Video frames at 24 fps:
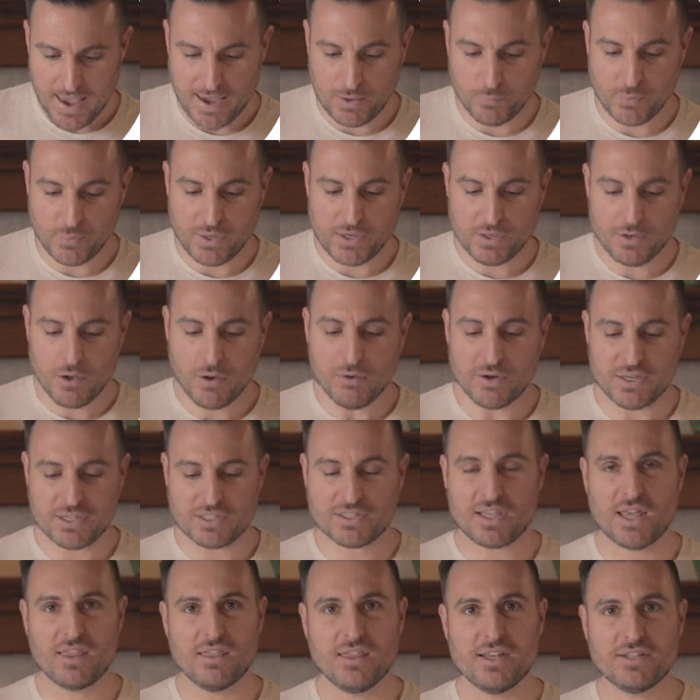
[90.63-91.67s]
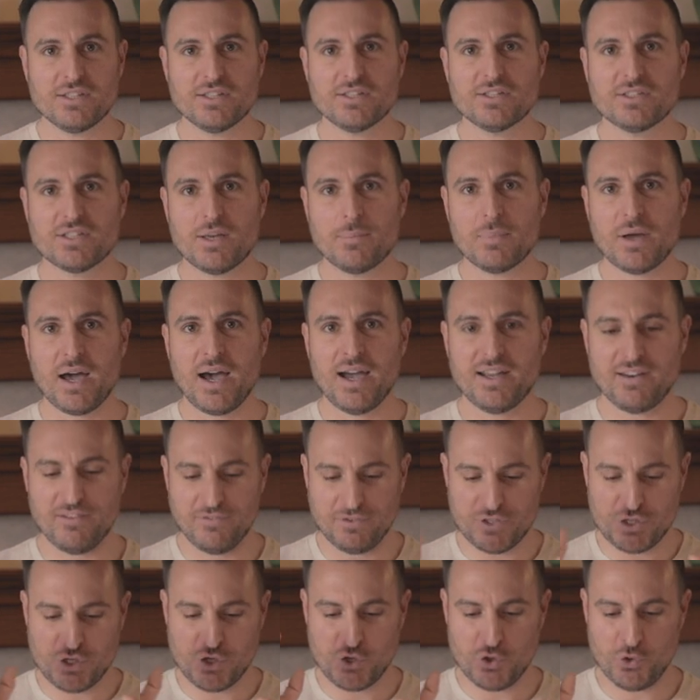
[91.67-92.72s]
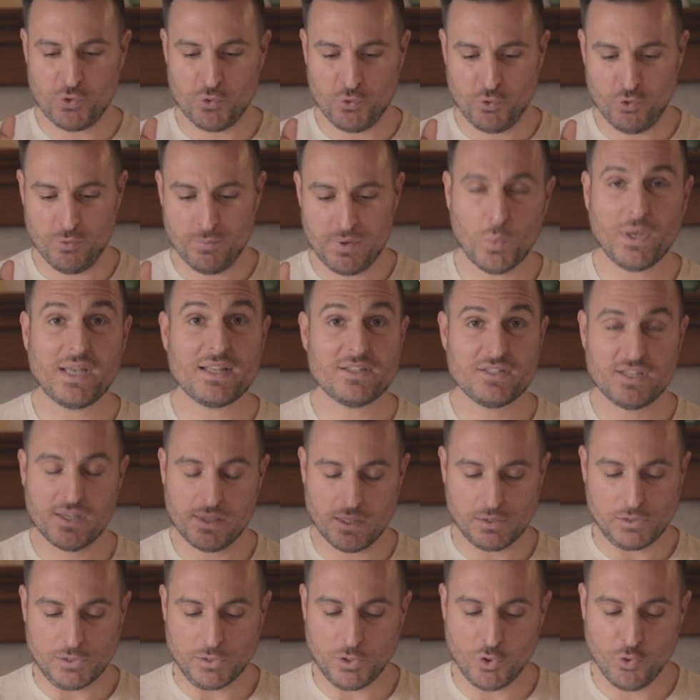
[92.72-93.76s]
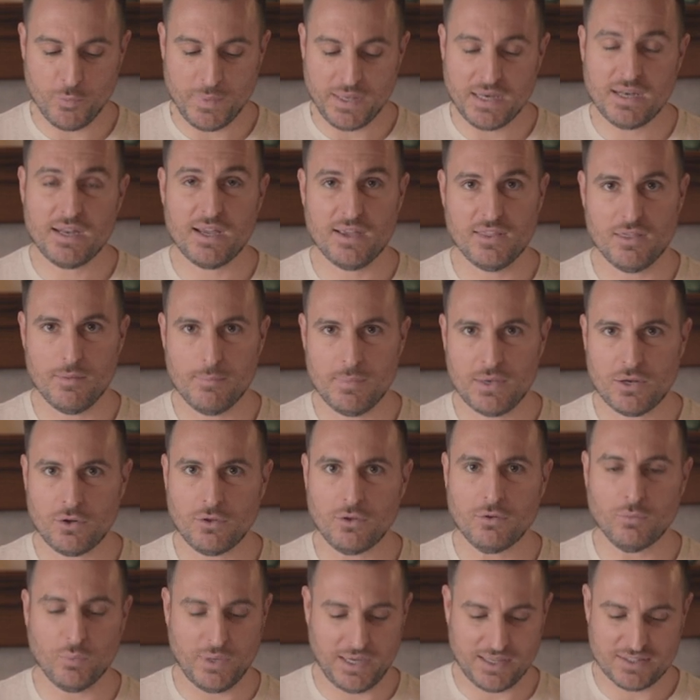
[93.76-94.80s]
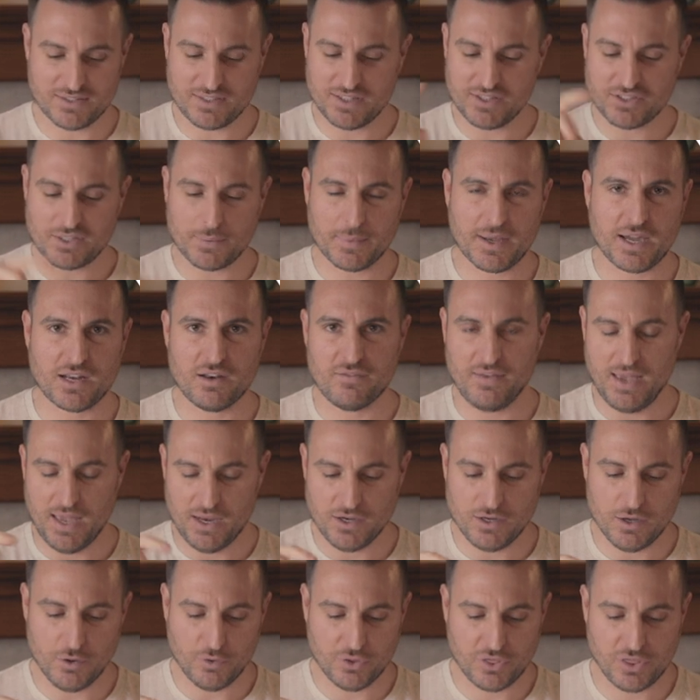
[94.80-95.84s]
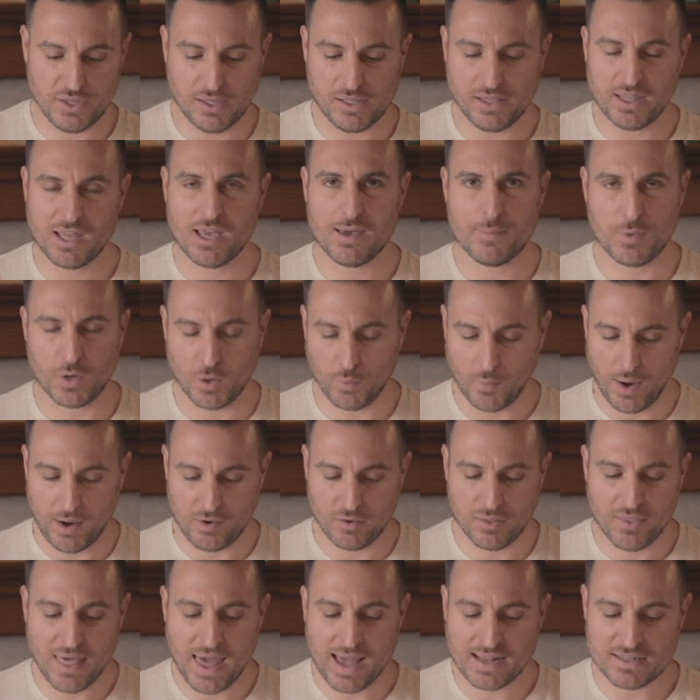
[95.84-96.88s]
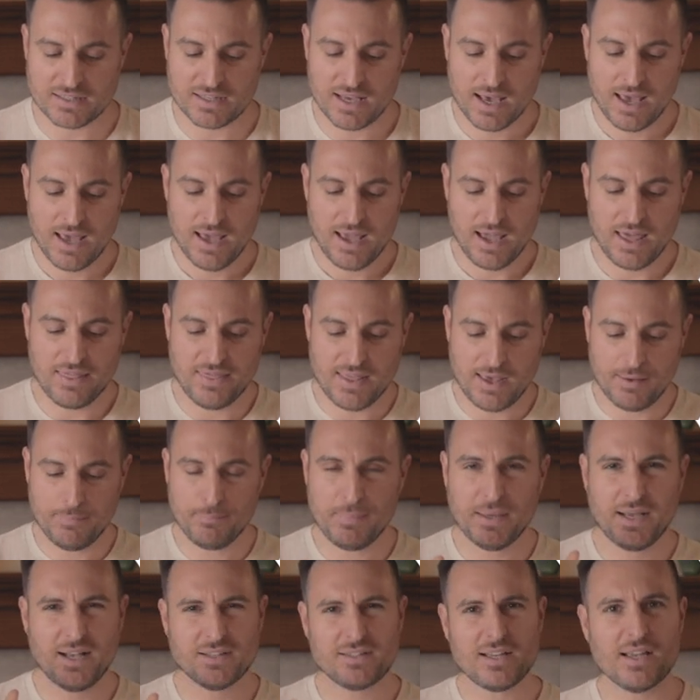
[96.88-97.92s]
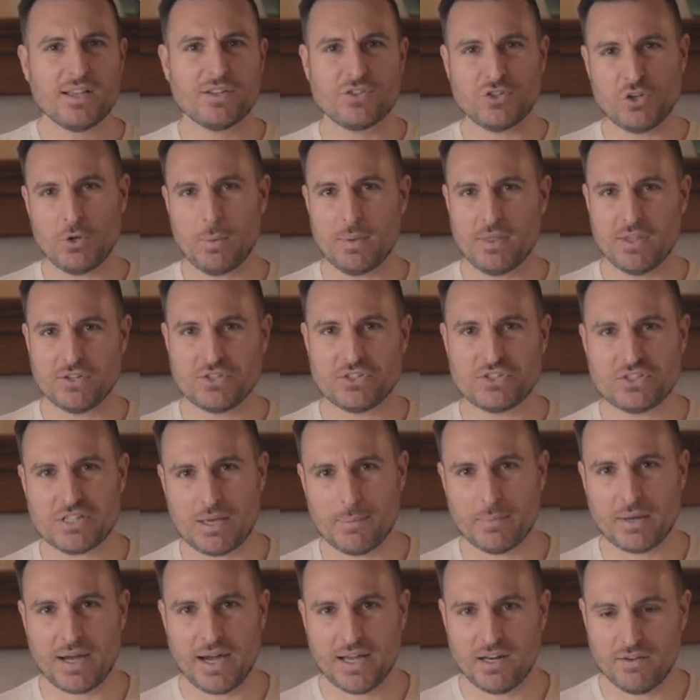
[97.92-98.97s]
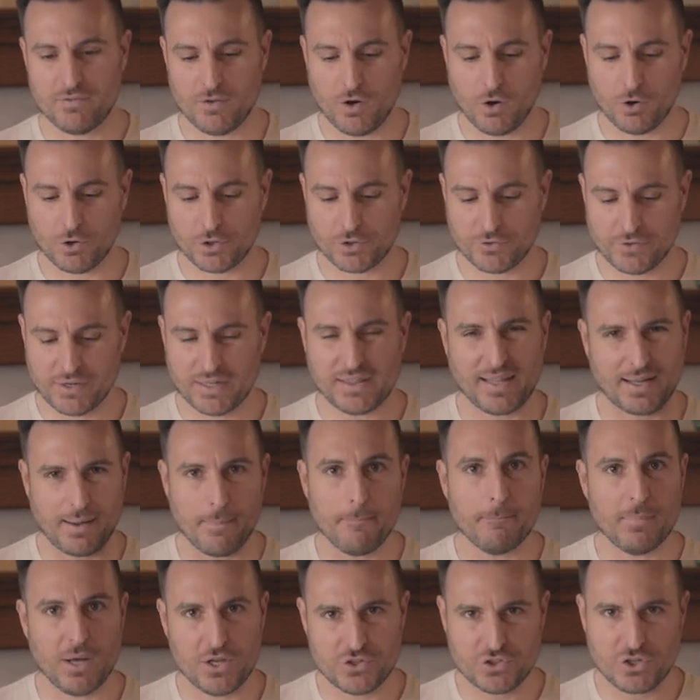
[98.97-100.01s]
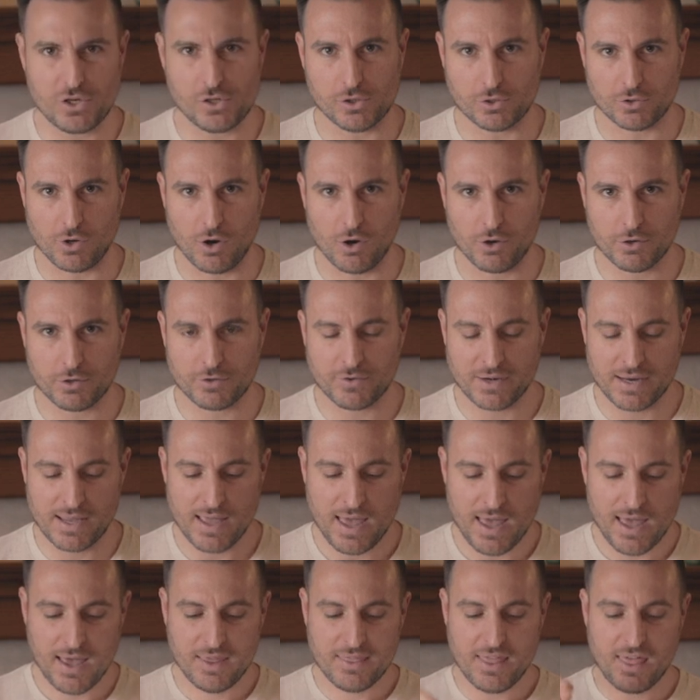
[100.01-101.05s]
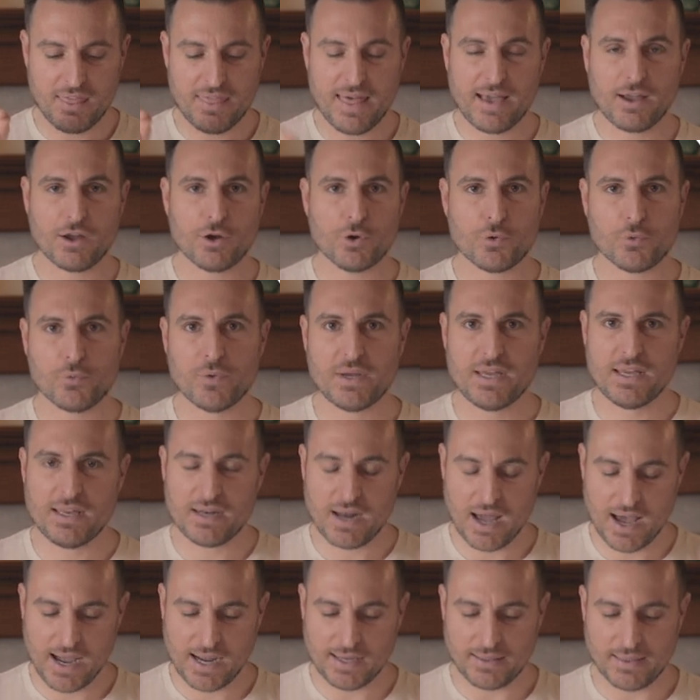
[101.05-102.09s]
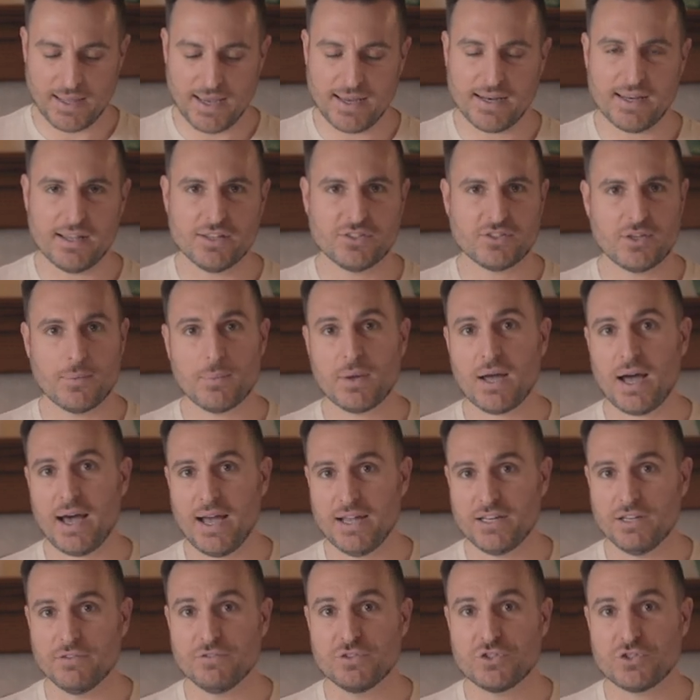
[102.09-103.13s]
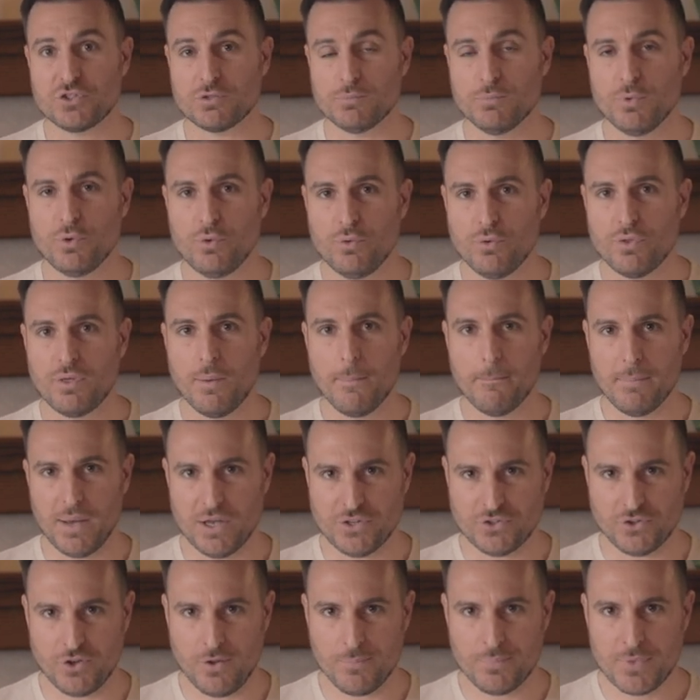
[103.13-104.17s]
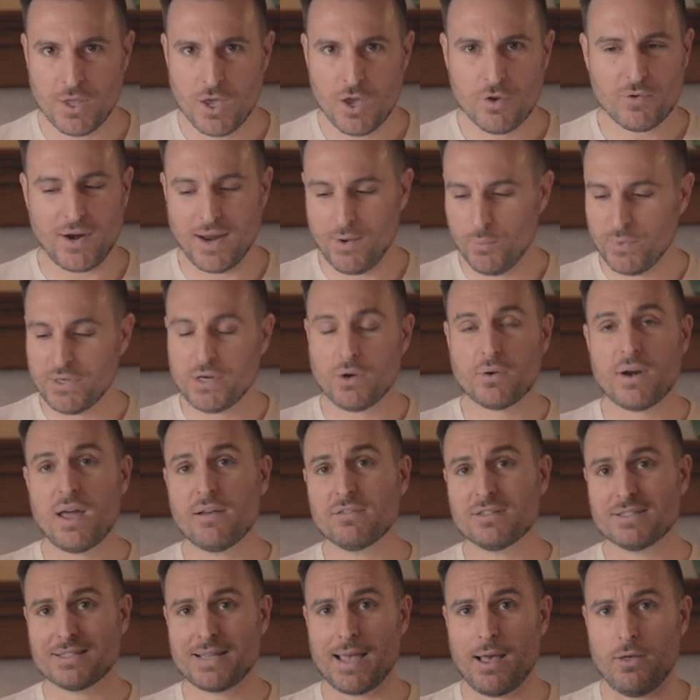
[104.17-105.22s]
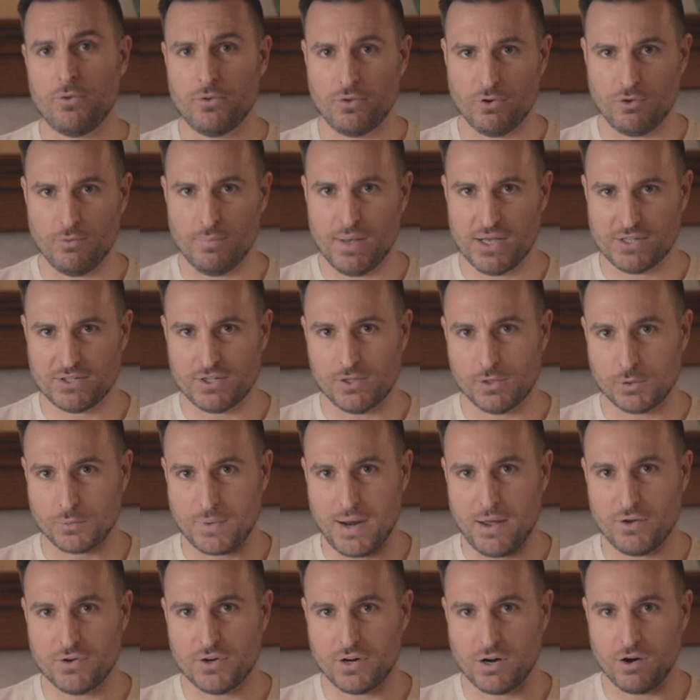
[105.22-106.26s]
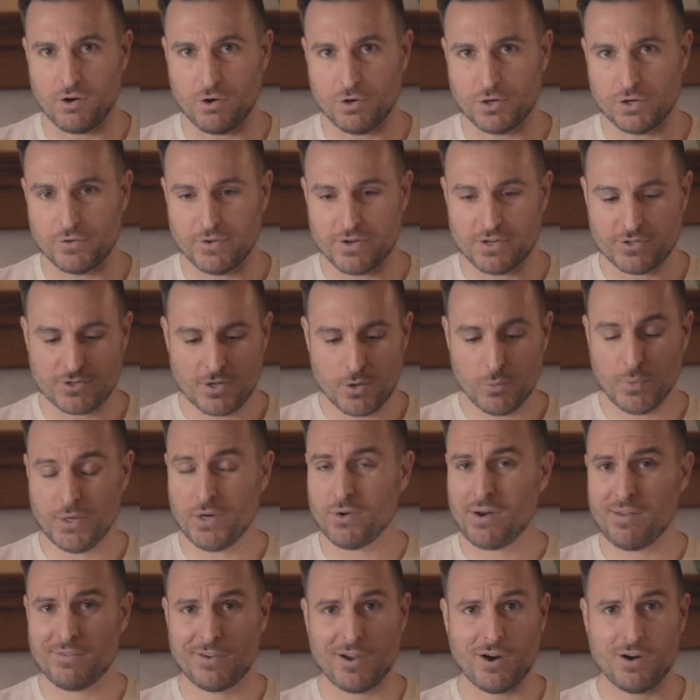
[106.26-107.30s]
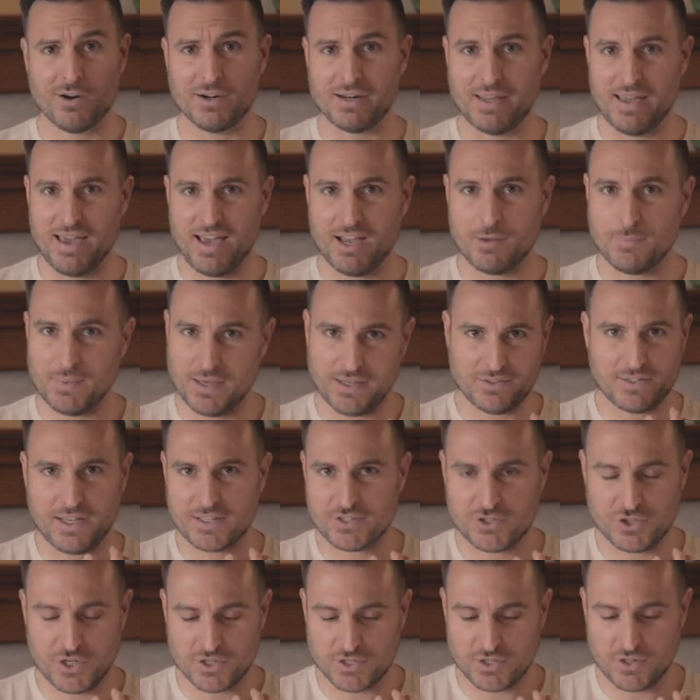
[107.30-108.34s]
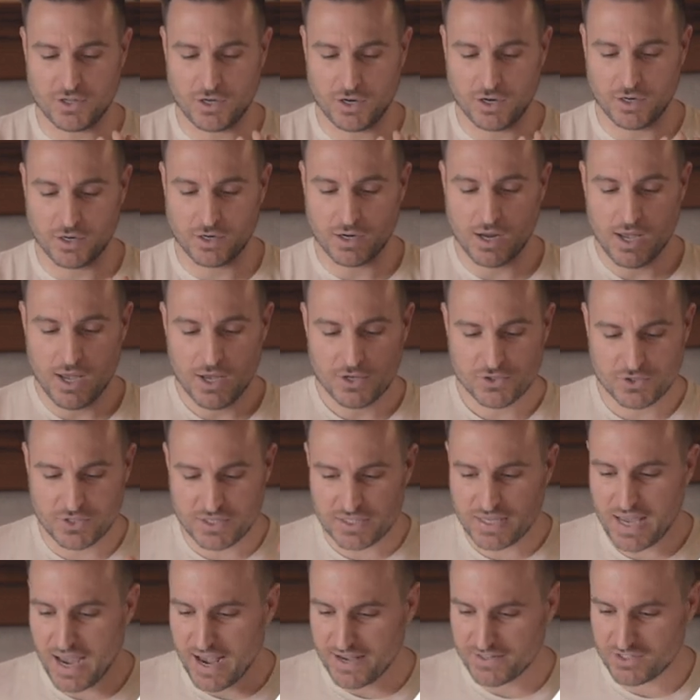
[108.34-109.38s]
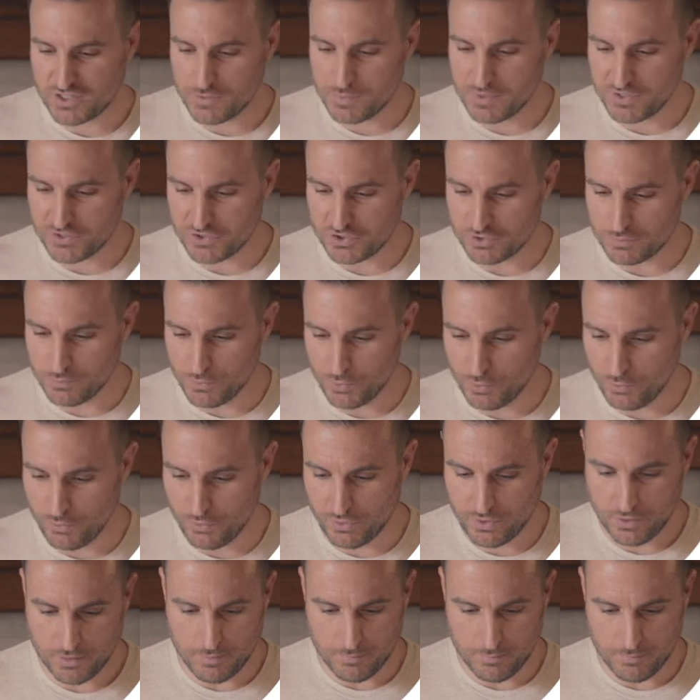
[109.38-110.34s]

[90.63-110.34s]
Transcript: And we notice that this is some kind of tube. We can see the lumen in the middle. We can see some kind of endothelium around that. And then because I assume that this is some kind of artery, like a muscular artery, that green highlight is some kind of smooth muscle, right? We don't have skeletal muscle around our arteries. We don't have cardiac because that's just in the heart. So this has to be smooth